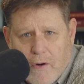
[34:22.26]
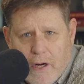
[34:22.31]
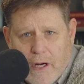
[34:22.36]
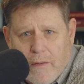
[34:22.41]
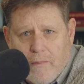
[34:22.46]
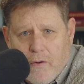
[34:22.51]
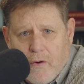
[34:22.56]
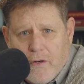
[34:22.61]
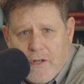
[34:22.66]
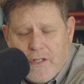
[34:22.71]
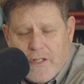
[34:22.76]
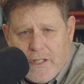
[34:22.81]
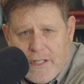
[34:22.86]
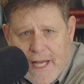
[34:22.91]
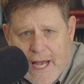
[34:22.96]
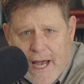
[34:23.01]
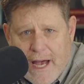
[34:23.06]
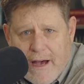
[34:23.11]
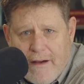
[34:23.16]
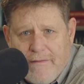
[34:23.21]
the Broadmoor
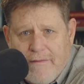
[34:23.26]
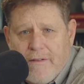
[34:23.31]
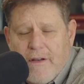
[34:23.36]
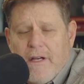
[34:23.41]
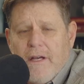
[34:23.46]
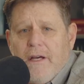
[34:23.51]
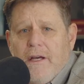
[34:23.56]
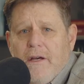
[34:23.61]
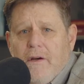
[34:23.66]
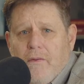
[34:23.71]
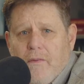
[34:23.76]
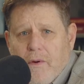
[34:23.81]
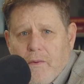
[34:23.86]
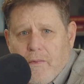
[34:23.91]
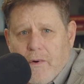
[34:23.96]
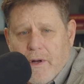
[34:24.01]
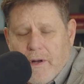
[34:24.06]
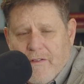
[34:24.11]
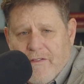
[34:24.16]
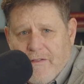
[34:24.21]
staff. We
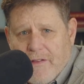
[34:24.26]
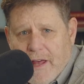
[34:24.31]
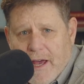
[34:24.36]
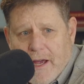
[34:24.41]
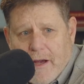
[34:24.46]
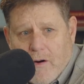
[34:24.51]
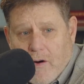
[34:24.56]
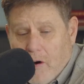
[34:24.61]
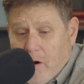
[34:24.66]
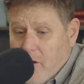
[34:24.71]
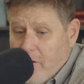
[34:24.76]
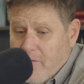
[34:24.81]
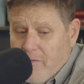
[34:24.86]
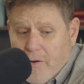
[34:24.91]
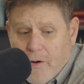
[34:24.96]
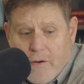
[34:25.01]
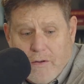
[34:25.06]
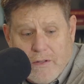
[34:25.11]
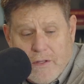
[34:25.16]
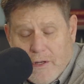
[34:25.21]
want to thank all the
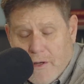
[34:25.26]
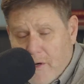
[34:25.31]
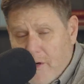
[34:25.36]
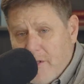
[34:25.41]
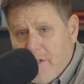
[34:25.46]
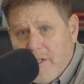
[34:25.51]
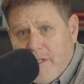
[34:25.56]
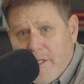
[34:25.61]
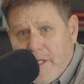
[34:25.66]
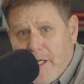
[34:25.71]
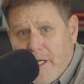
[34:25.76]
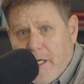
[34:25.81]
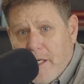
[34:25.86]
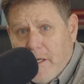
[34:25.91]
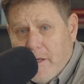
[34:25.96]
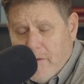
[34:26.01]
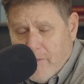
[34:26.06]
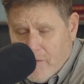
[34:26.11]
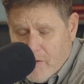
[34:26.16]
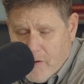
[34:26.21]
folks that aren't
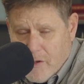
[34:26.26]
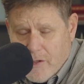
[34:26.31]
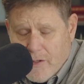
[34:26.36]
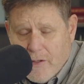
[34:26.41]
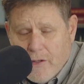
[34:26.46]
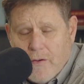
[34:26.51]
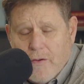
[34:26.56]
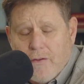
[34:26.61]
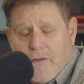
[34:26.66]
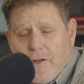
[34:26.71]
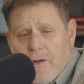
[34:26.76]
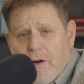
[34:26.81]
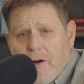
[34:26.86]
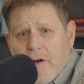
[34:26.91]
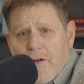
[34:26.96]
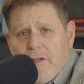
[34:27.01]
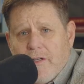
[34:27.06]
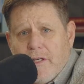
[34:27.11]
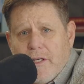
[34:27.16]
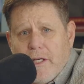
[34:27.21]
seen, and of course, those that
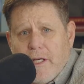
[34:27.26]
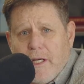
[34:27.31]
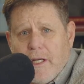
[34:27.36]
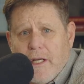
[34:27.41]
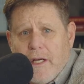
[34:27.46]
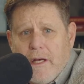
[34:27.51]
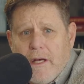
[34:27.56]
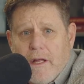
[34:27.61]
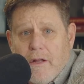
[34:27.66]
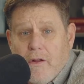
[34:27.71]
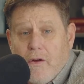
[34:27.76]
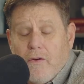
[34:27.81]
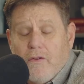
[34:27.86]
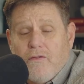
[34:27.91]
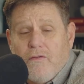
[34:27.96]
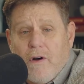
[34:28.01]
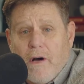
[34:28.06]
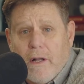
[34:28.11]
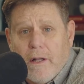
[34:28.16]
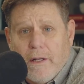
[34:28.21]
are seen,
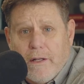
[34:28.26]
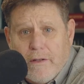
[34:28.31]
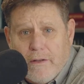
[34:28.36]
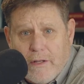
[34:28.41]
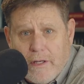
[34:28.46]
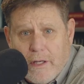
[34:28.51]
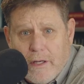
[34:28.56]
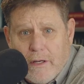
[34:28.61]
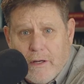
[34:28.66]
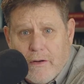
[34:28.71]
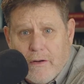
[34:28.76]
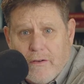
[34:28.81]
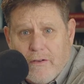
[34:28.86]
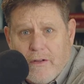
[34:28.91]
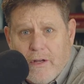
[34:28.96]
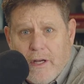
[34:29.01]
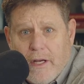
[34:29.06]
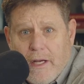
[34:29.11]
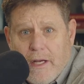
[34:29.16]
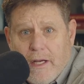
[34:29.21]
those
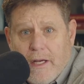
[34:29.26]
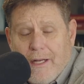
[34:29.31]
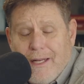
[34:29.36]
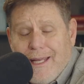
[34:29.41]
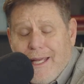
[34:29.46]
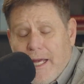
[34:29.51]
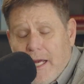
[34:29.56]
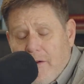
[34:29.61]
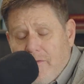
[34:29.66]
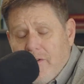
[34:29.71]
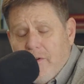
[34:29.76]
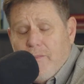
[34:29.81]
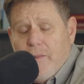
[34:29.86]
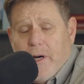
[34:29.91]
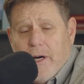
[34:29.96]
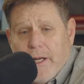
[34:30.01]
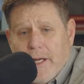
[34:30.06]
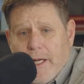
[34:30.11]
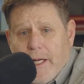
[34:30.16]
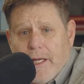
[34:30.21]
volunteers, and
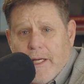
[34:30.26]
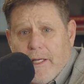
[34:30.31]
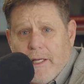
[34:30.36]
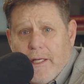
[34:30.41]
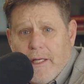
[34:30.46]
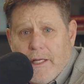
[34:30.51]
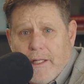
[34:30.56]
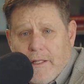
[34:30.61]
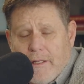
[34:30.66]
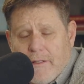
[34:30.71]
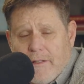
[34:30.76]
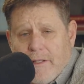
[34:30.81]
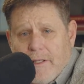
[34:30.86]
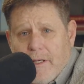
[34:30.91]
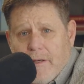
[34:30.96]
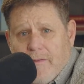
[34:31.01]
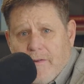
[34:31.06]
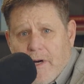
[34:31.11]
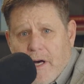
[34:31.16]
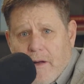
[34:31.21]
everybody in the
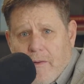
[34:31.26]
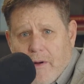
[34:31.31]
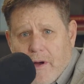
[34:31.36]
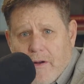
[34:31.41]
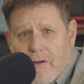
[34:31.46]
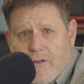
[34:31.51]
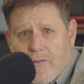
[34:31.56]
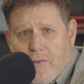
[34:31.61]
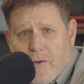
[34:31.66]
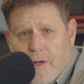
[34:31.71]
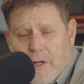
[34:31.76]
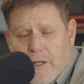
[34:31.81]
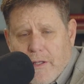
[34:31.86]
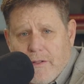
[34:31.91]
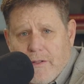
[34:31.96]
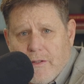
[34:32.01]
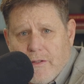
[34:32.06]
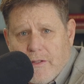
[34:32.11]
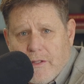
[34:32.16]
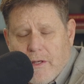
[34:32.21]
city of Colorado
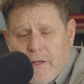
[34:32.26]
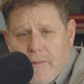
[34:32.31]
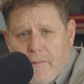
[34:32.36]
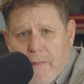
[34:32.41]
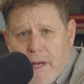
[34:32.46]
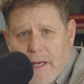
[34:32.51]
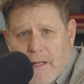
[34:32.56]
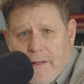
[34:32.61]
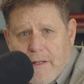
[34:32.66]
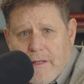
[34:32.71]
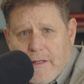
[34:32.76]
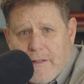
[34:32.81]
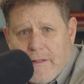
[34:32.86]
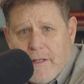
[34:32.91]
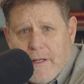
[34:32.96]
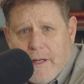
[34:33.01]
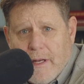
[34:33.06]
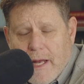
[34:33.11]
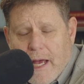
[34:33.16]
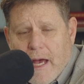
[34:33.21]
Springs is going to make
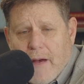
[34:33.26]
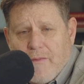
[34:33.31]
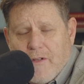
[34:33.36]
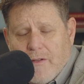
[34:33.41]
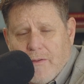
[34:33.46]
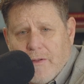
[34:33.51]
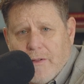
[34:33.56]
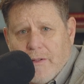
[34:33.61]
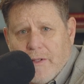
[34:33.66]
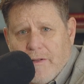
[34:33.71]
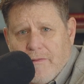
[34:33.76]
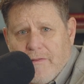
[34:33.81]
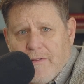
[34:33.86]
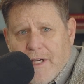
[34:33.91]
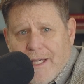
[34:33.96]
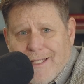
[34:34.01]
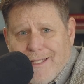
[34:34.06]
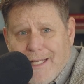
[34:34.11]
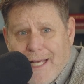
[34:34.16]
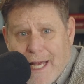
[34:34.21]
this an absolutely
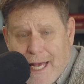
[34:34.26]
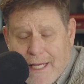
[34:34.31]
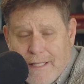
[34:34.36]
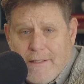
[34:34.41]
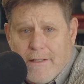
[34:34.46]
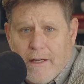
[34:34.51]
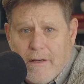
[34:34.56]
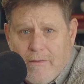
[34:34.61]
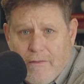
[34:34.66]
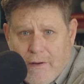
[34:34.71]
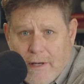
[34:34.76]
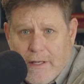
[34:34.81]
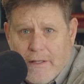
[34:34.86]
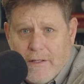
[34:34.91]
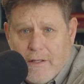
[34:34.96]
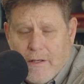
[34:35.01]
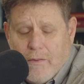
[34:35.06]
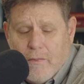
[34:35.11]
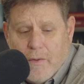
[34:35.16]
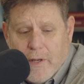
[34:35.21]
fantastic
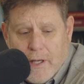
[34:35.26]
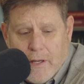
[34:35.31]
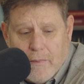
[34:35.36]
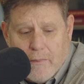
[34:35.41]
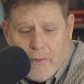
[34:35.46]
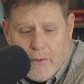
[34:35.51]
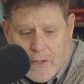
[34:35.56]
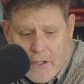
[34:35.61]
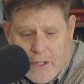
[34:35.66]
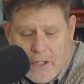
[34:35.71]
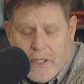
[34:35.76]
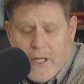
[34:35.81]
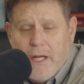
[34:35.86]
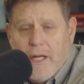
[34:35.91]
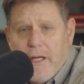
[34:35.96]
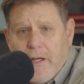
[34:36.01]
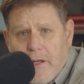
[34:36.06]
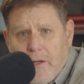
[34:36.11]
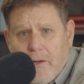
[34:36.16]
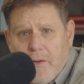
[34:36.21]
event. We
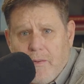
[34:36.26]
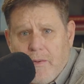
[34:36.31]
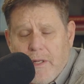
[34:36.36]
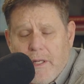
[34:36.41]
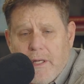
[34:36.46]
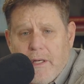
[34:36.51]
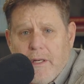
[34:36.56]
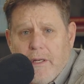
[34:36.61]
appreciate you.